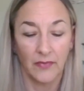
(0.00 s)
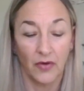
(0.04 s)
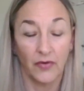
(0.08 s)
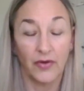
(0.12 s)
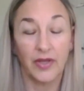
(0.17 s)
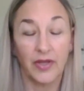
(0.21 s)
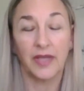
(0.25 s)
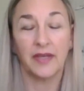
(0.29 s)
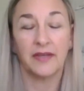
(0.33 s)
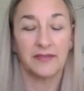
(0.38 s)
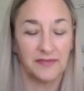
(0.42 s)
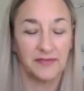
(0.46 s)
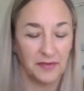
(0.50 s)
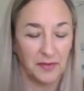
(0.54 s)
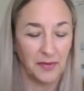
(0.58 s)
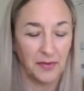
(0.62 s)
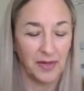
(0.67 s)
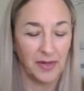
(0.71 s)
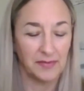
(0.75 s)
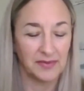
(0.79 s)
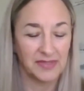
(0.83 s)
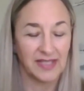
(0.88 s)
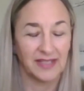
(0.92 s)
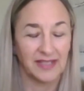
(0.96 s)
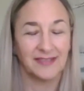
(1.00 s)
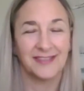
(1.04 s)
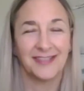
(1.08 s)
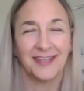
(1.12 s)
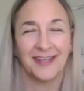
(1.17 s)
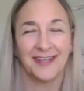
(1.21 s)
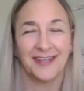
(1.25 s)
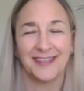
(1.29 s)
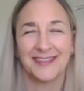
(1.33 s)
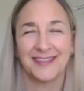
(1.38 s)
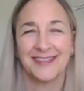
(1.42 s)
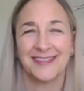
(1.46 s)
Okay, so I was on
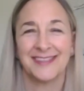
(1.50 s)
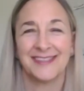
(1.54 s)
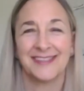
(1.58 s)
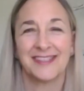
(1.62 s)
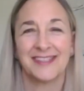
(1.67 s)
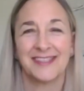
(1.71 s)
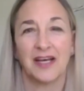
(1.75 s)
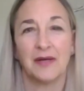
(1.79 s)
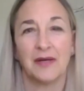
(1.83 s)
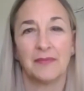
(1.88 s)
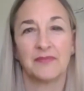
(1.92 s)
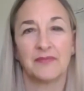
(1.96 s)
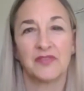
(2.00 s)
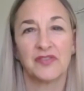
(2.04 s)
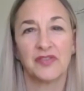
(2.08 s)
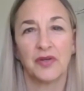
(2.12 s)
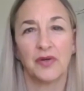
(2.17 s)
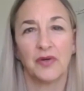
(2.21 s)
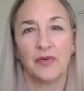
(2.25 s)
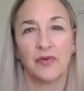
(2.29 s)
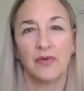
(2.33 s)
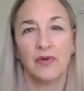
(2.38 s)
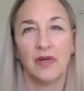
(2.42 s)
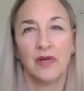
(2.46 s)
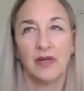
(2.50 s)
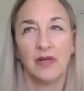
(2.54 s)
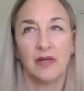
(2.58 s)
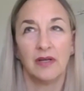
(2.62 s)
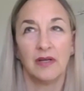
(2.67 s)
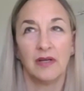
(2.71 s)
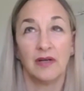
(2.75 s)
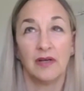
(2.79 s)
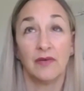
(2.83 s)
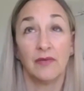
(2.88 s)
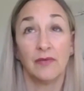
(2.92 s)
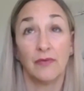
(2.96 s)
toxins. So
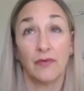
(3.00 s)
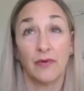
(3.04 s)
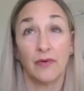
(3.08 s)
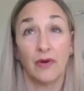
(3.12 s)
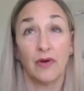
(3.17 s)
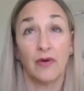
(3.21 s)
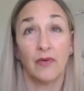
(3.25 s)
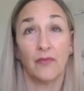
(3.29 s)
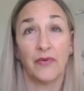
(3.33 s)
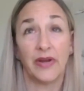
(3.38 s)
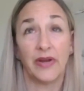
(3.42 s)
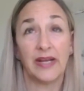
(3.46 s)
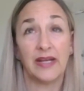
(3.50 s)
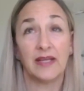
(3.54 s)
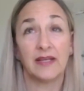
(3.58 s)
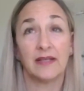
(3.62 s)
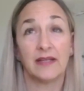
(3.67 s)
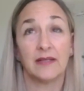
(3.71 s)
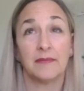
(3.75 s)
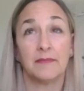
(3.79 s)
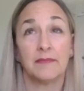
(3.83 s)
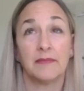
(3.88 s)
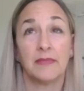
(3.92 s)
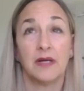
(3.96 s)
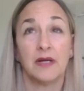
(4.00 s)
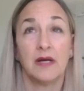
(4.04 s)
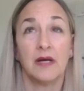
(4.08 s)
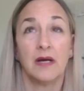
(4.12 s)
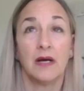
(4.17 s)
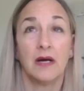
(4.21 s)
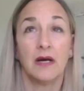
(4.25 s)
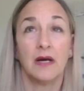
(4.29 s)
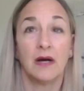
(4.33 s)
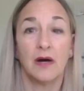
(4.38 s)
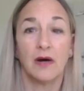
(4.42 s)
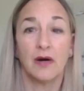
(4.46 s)
radium,
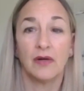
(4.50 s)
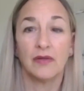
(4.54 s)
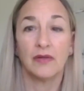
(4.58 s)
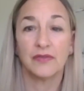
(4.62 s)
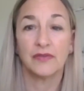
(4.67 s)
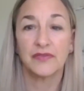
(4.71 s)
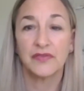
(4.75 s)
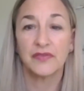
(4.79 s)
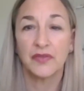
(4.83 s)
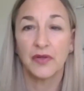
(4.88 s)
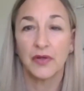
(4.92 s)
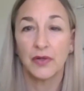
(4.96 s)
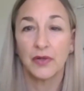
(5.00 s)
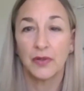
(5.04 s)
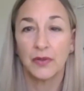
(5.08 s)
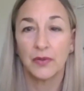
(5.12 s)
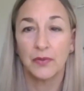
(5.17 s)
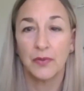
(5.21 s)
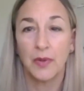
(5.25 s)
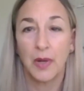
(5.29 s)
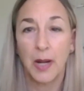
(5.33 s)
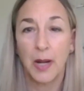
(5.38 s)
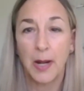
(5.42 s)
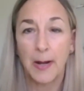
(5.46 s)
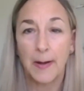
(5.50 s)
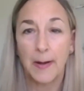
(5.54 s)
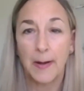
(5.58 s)
also